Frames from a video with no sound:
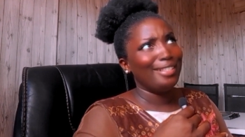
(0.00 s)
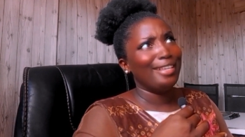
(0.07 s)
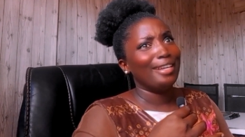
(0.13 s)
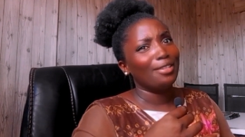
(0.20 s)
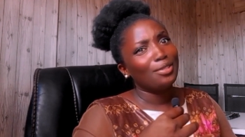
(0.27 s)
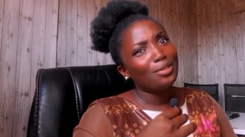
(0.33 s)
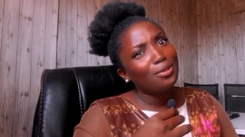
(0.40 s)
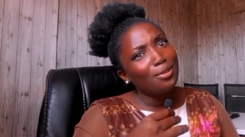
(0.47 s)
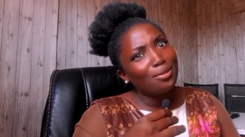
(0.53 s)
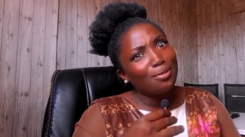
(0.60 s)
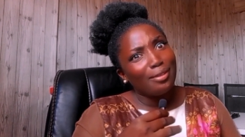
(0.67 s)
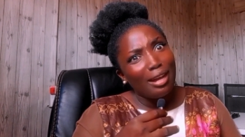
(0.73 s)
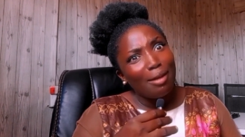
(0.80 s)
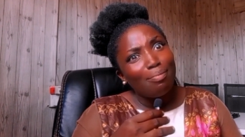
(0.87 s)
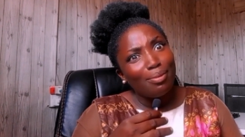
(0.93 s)
Yes, it got to
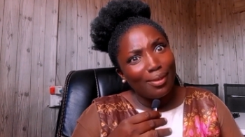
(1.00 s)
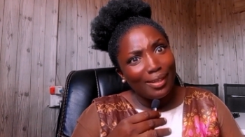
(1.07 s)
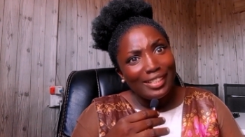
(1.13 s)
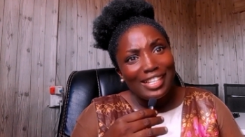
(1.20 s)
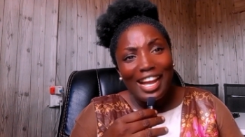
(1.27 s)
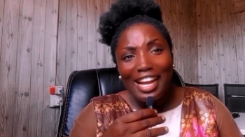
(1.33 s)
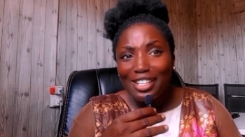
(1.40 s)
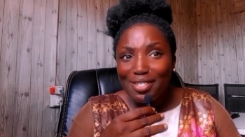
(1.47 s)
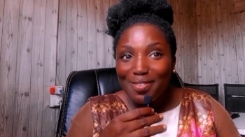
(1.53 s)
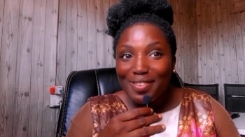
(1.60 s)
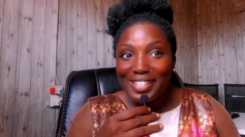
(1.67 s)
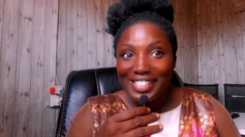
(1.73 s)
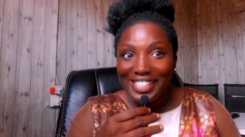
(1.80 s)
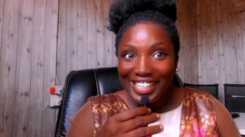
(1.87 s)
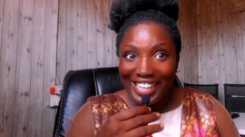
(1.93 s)
that point. I had to
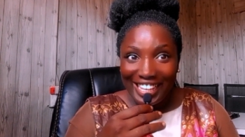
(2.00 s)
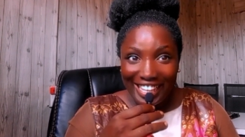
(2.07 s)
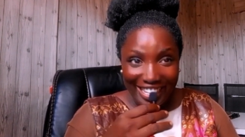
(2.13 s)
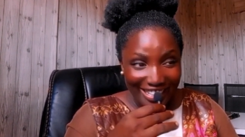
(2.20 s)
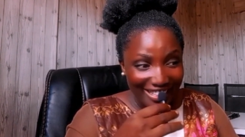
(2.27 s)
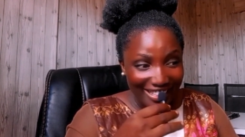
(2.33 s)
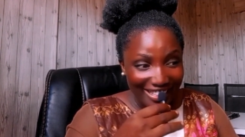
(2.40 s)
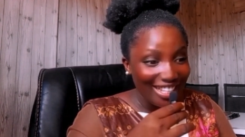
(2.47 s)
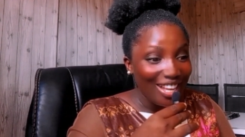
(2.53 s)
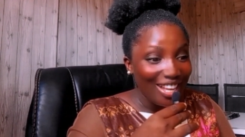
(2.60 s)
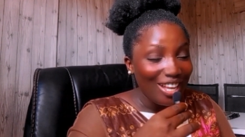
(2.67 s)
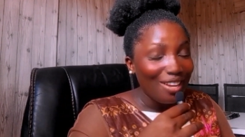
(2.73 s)
wear skirts